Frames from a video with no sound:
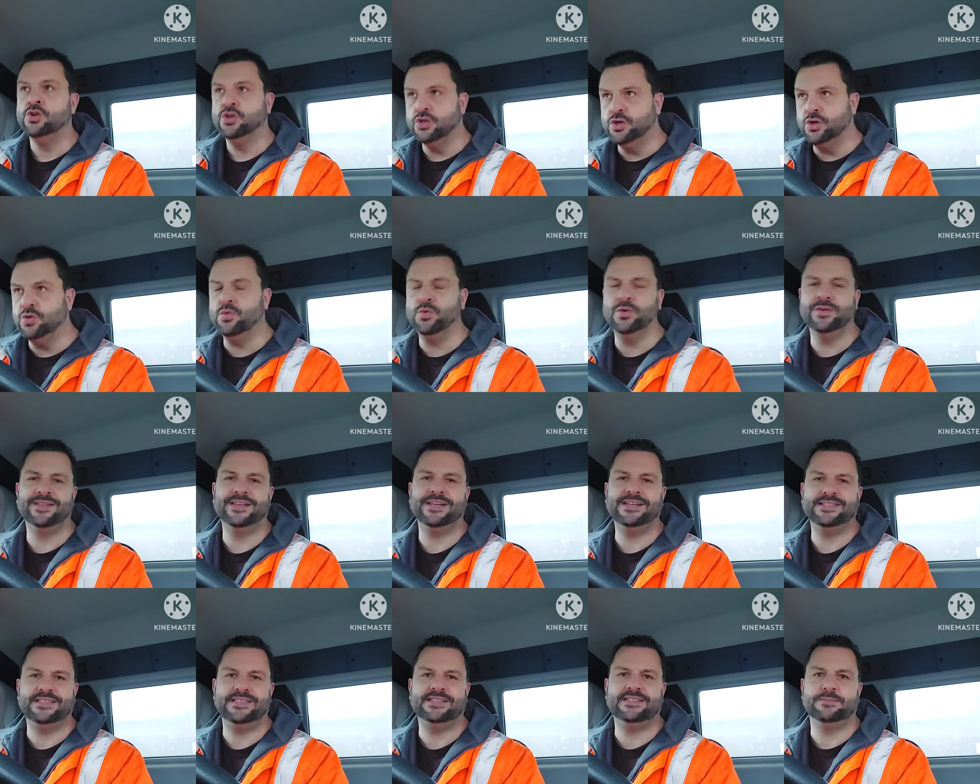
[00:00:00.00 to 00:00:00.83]
Look what
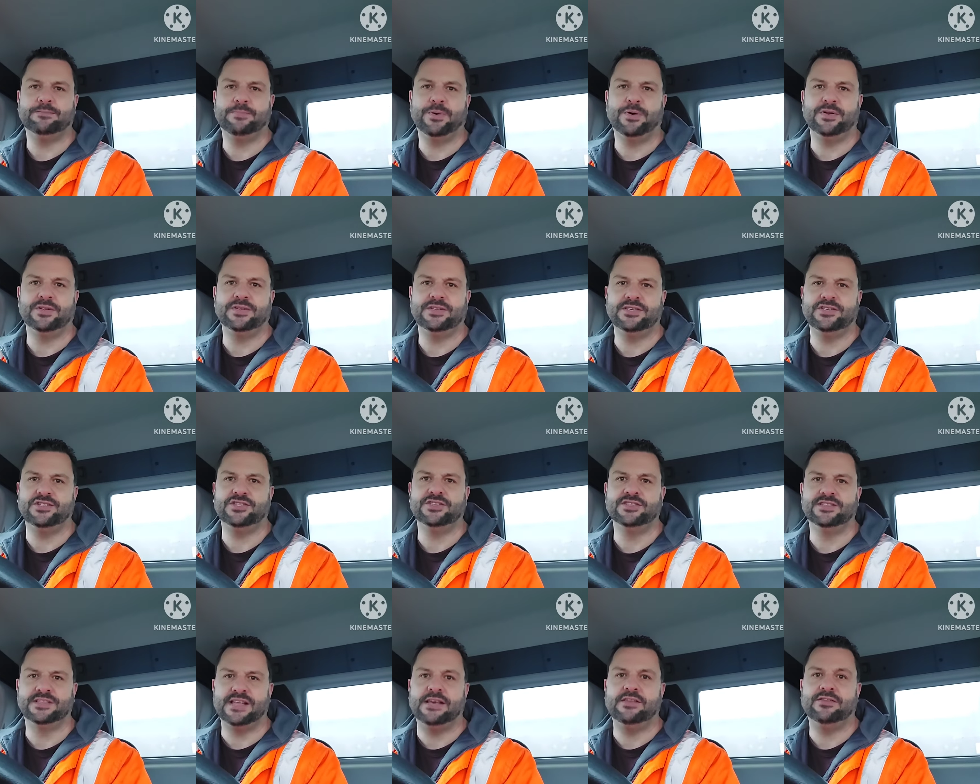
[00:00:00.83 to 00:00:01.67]
they did to
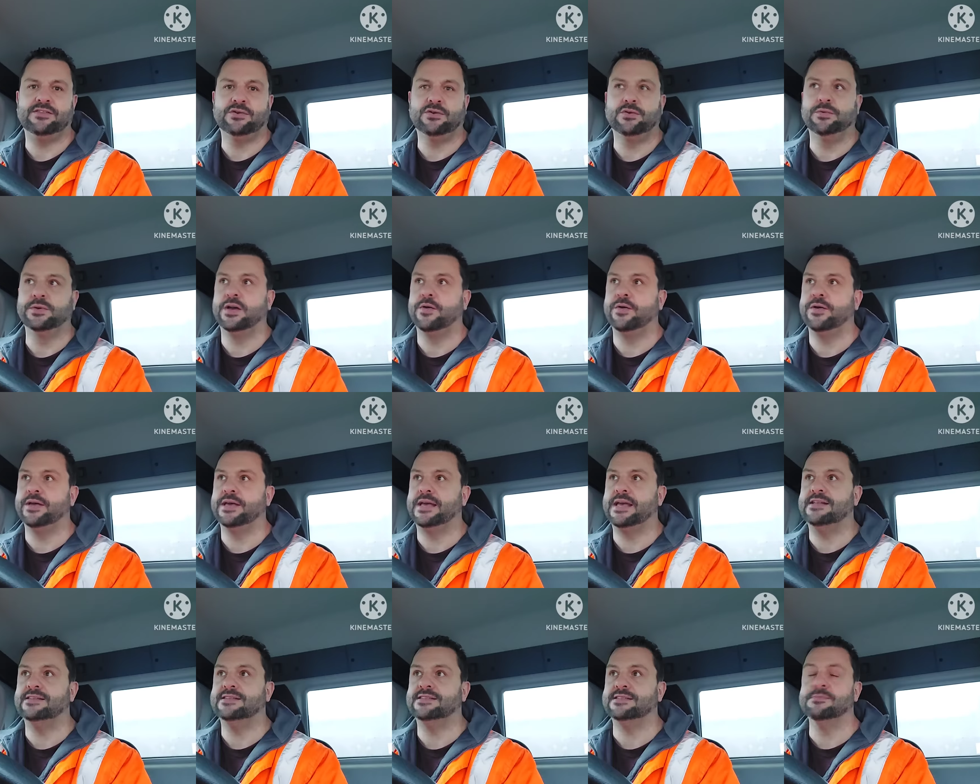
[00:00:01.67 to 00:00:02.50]
politicians they thought were going
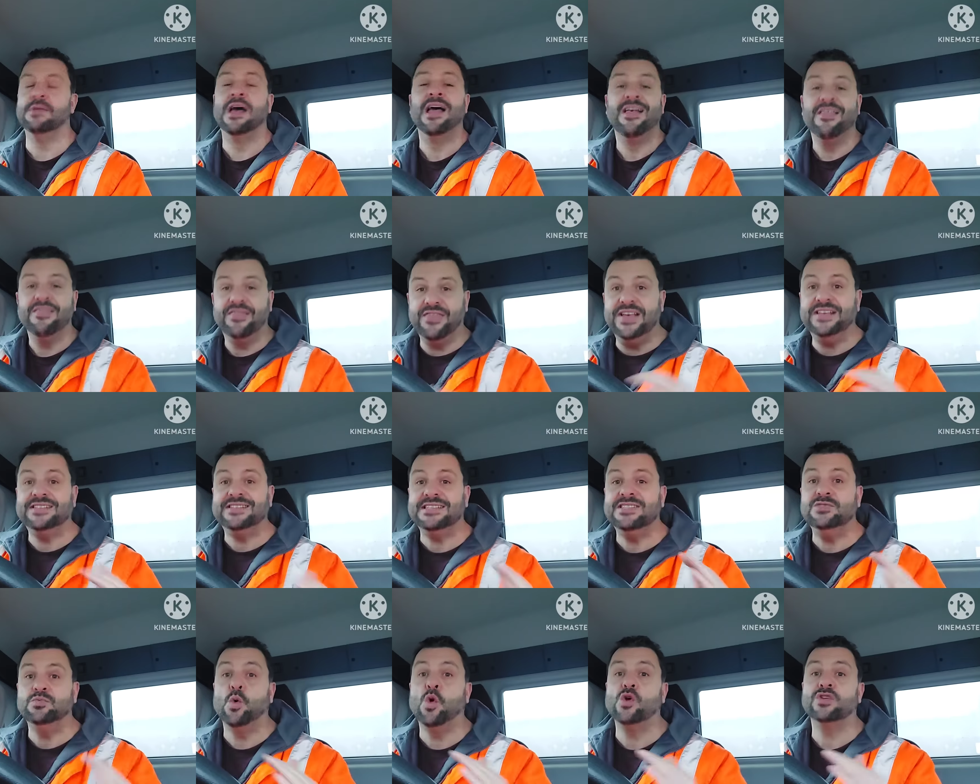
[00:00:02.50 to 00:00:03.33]
against them.
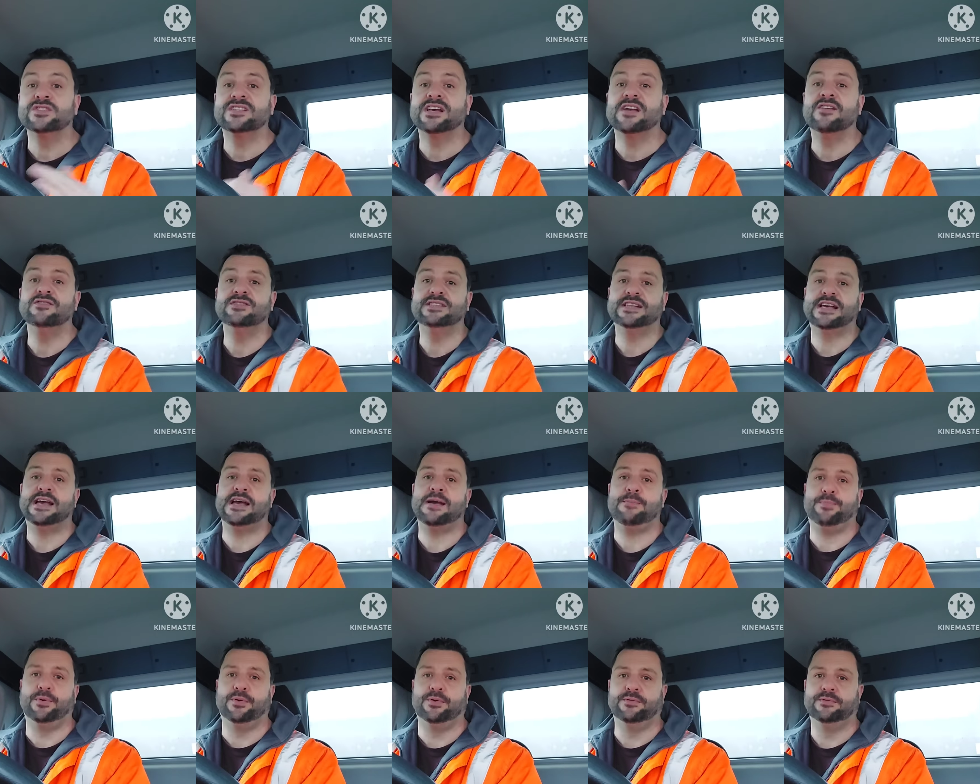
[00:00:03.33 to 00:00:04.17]
This is what's going to
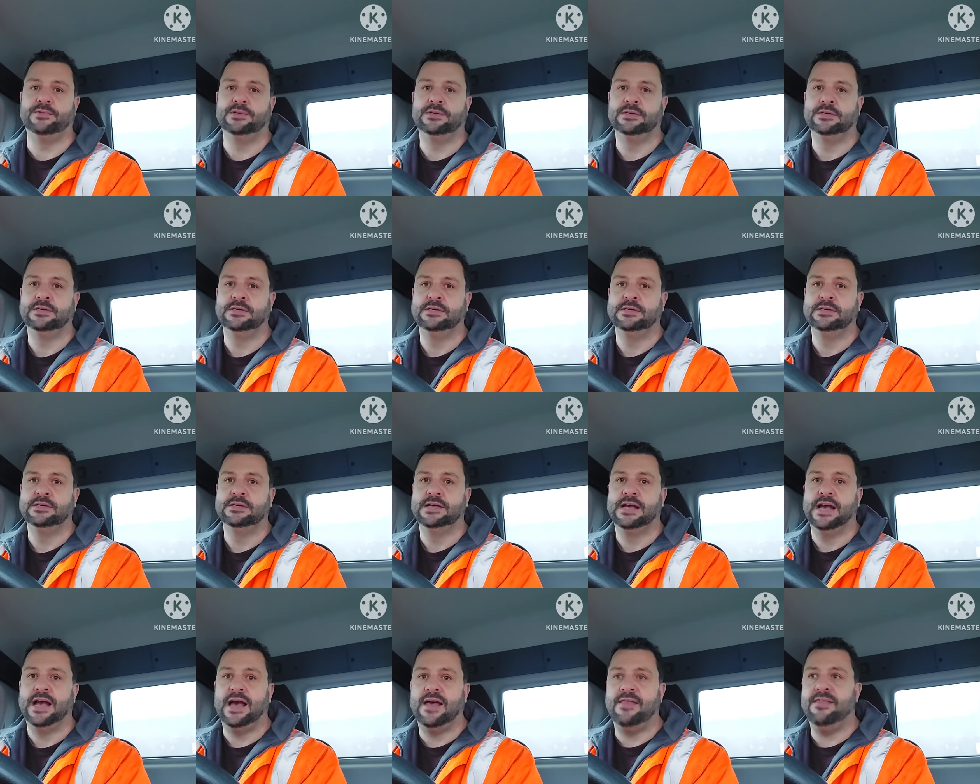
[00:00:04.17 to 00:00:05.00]
happen.
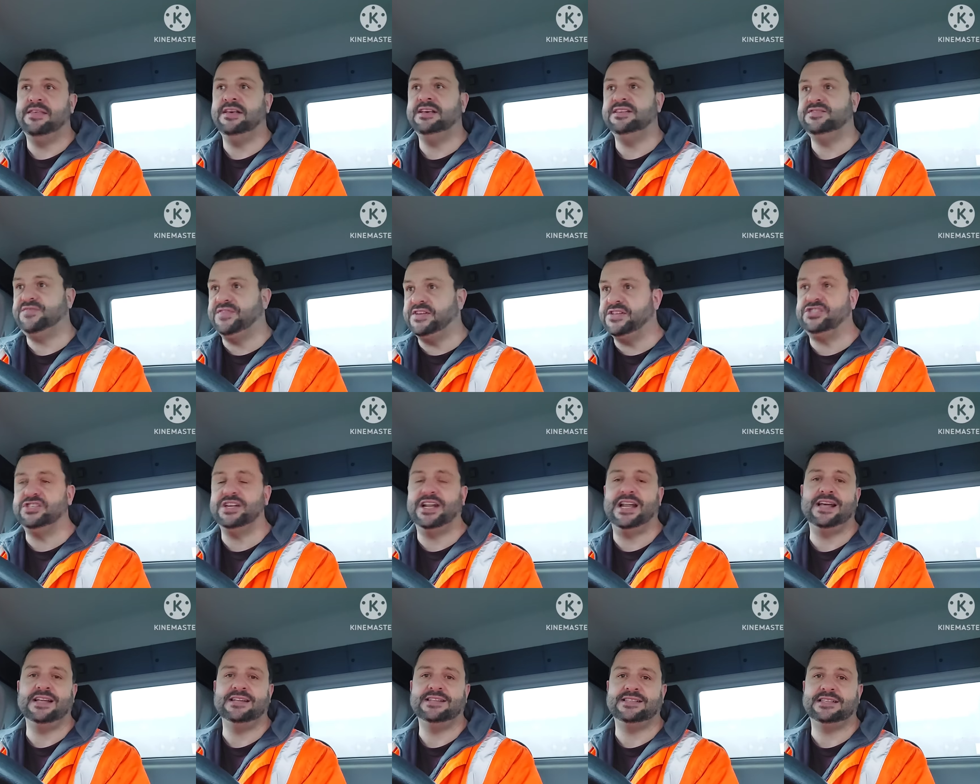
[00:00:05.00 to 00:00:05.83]
And these
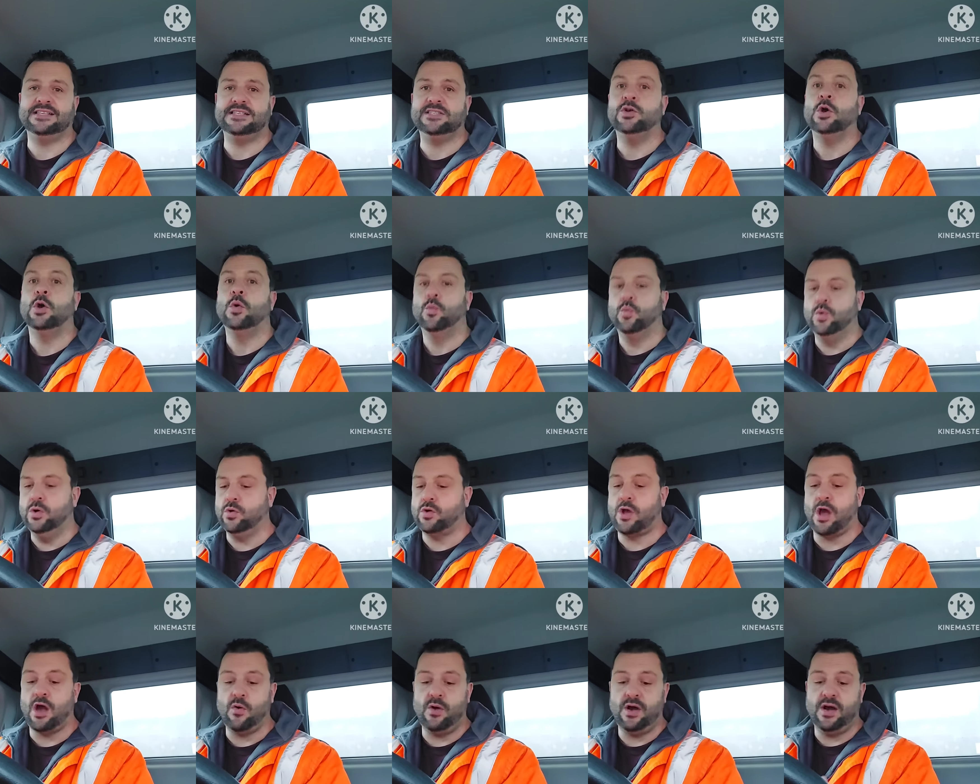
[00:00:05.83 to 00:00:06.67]
vigilantes will
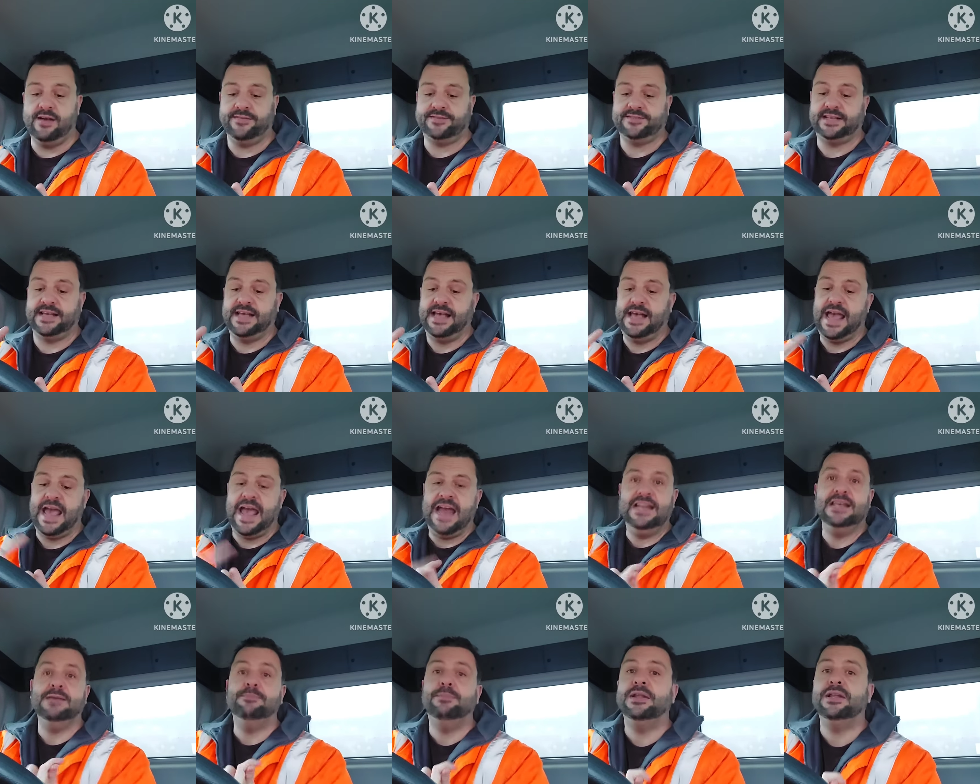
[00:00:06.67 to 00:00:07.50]
go after
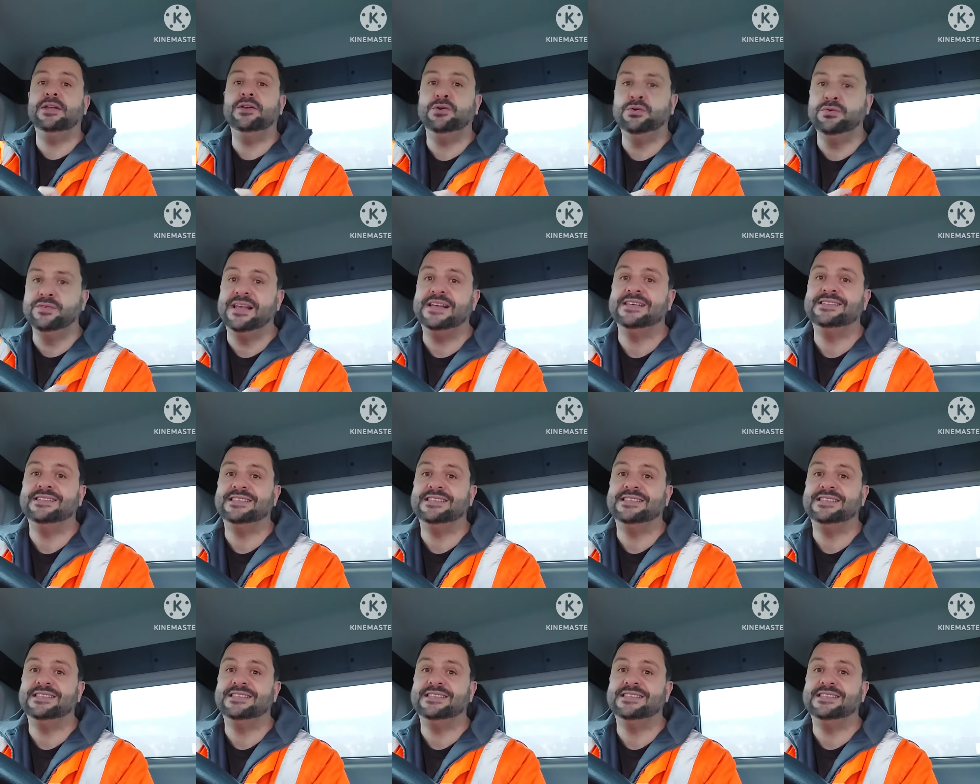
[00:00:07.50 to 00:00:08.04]
anybody who they